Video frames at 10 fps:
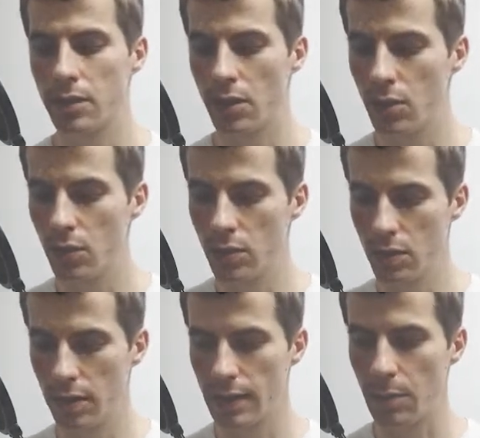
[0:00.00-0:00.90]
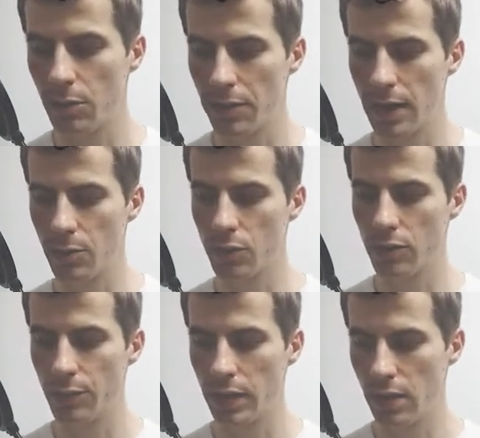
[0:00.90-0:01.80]
So some of them
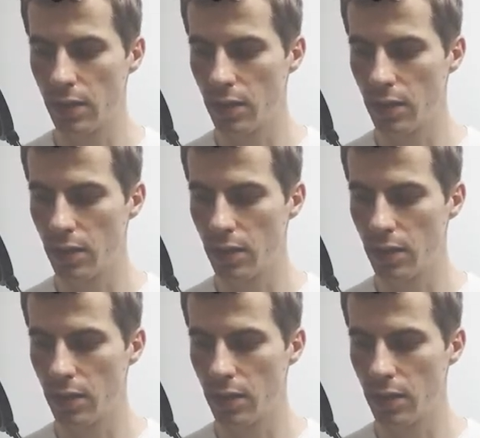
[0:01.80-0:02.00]
could be